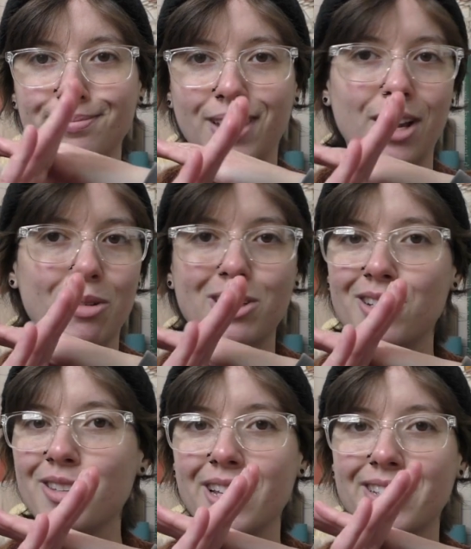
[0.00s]
I always
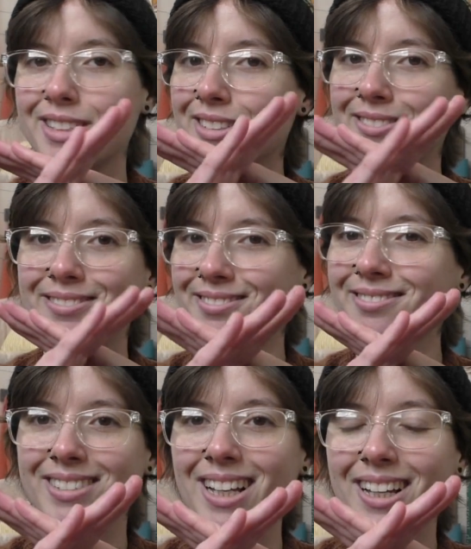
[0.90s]
do this.
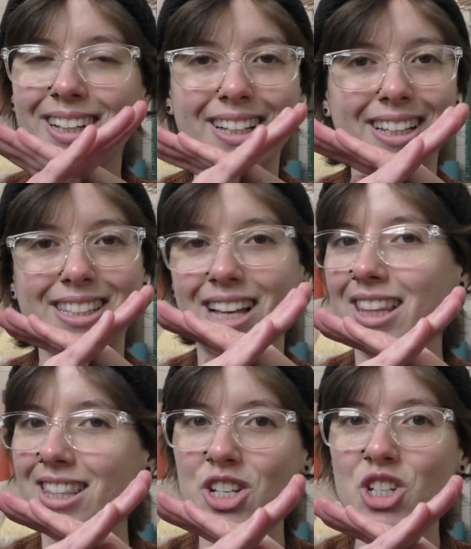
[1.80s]
It's
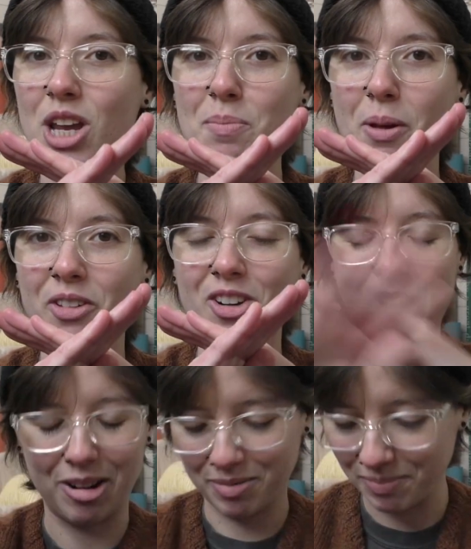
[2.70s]
got this shape on the
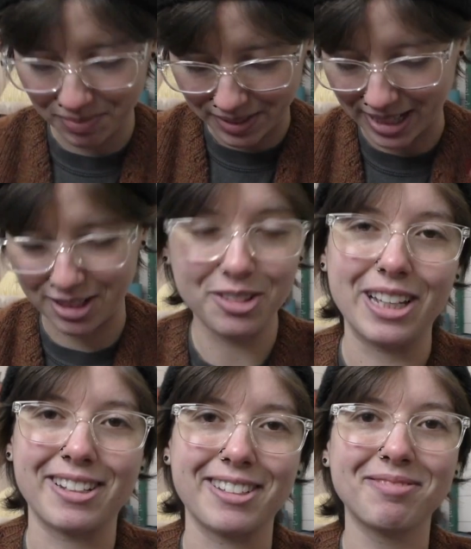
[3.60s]
crown and I don't
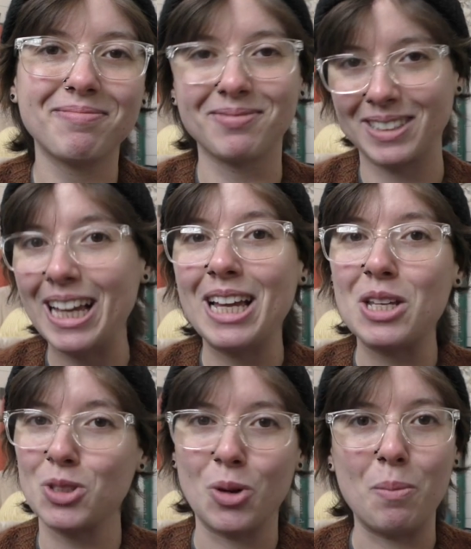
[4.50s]
like it.
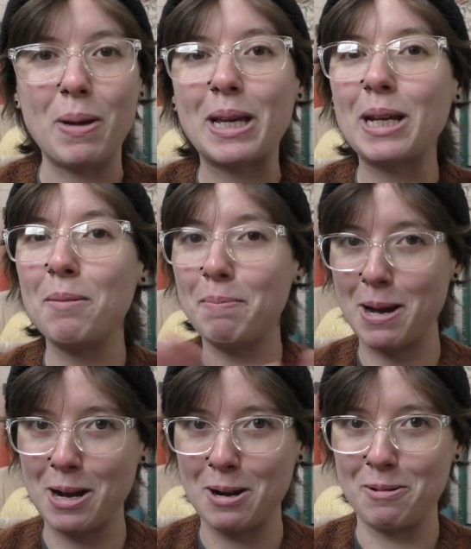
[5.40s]
So I'm making up
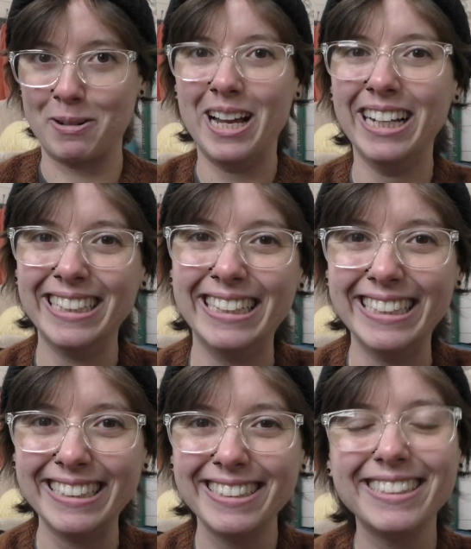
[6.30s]
my own,
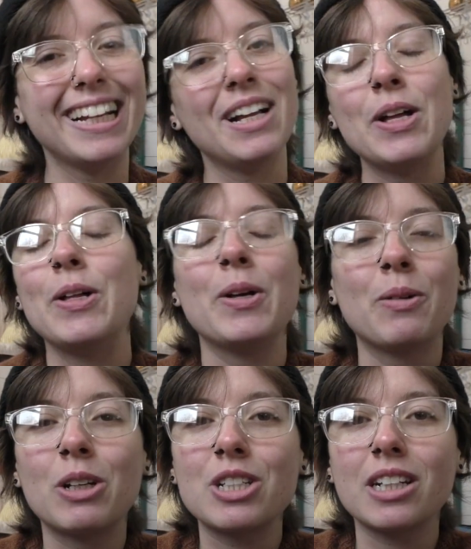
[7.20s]

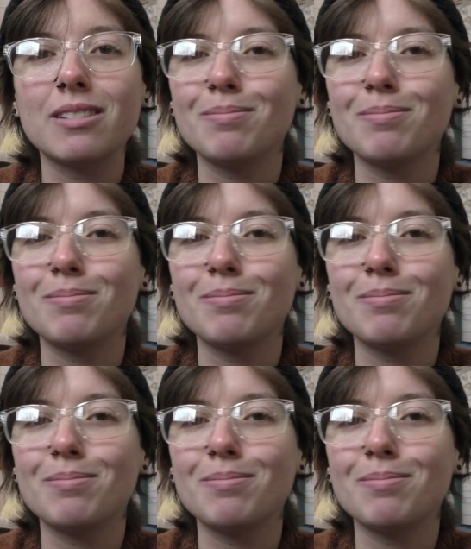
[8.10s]
which